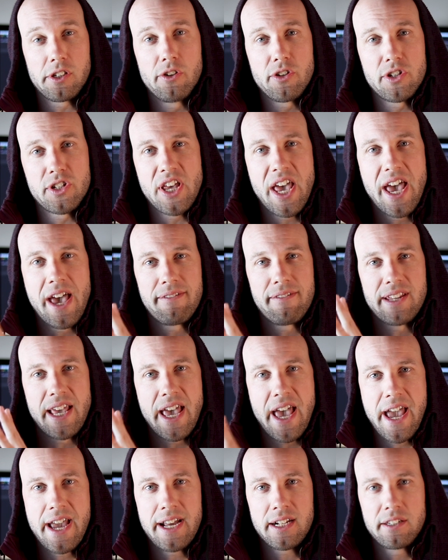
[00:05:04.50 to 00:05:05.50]
going to have to
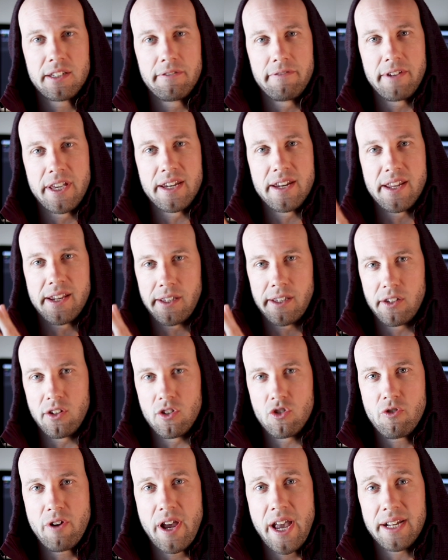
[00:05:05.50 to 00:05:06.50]
activate and
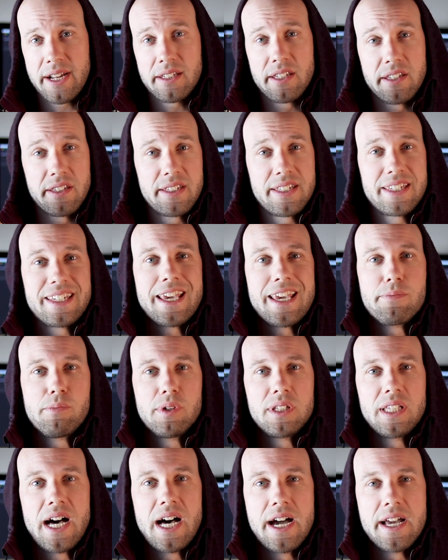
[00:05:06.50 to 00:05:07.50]
contract to
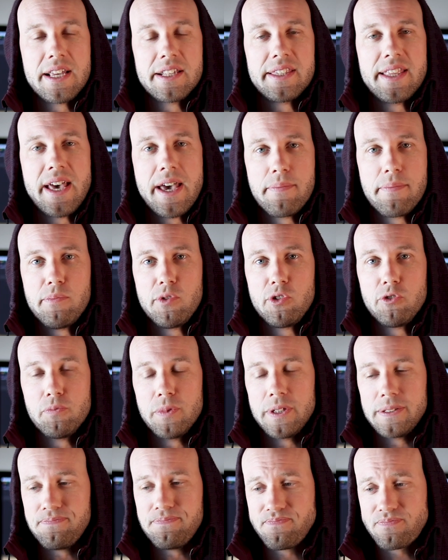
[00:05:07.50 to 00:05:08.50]
stabilize that
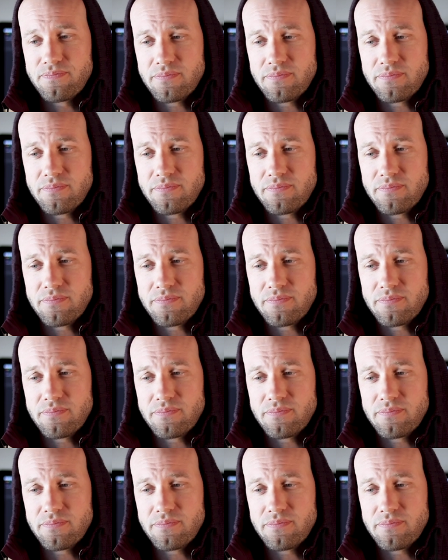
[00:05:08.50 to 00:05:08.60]
movement.